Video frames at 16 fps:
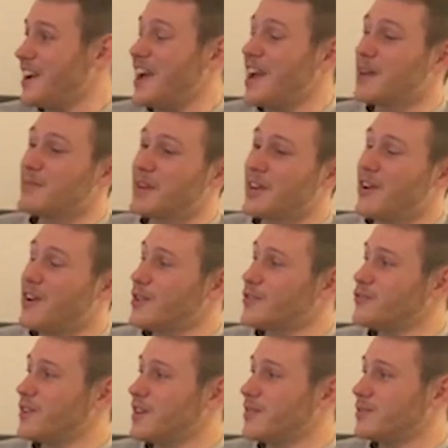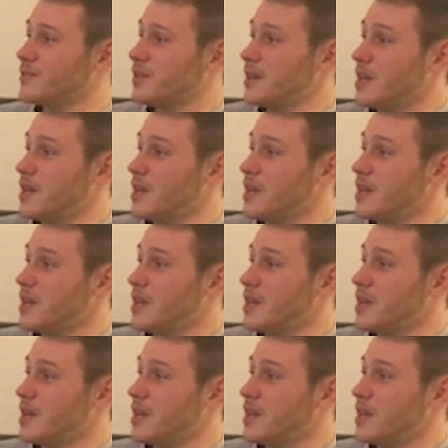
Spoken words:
He could be that for sure.